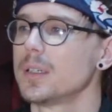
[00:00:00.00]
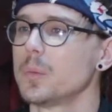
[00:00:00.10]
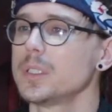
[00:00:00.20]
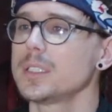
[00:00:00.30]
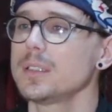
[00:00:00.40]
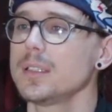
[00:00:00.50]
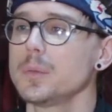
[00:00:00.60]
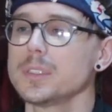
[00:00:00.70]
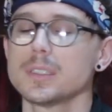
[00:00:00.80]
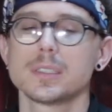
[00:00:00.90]
Which I think
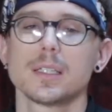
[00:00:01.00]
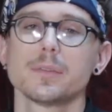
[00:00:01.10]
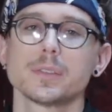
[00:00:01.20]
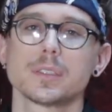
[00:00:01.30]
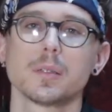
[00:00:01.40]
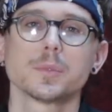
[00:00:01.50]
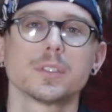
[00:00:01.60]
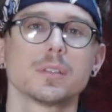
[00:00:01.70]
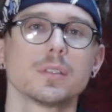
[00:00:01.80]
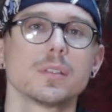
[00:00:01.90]
was a safe
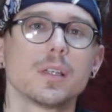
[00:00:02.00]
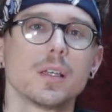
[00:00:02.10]
assumption.